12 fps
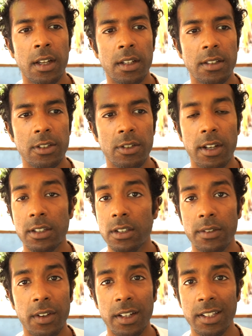Distraction
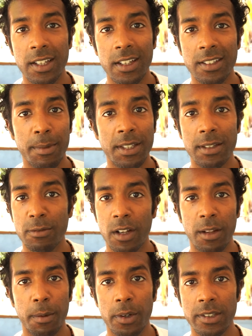of ideas. It may seem
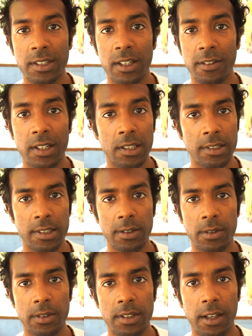really positive. It's
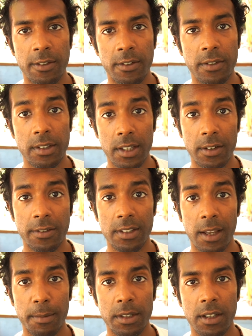still
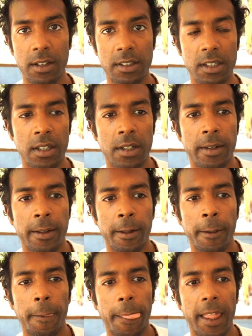self-sabotage.
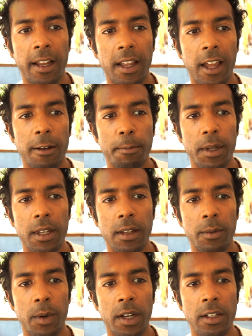It can be
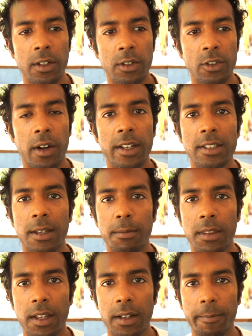where you try
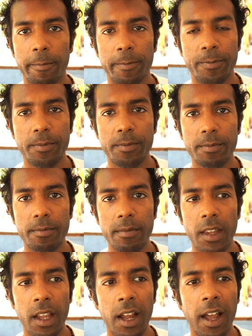something
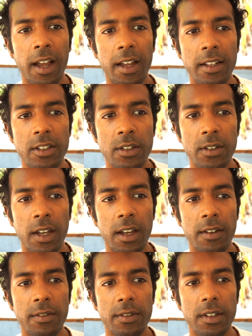and you
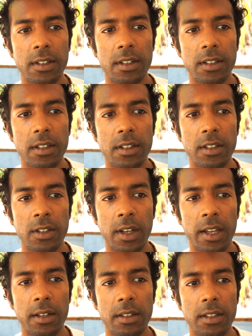
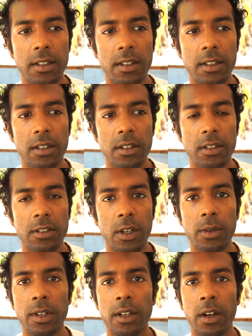get
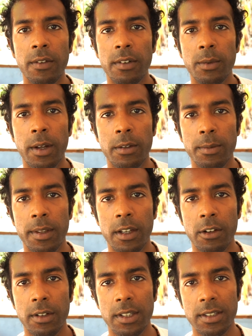totally overwhelmed by the
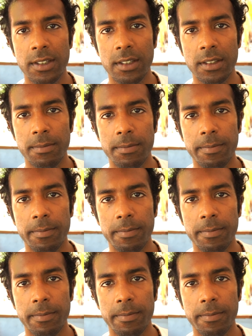criticism,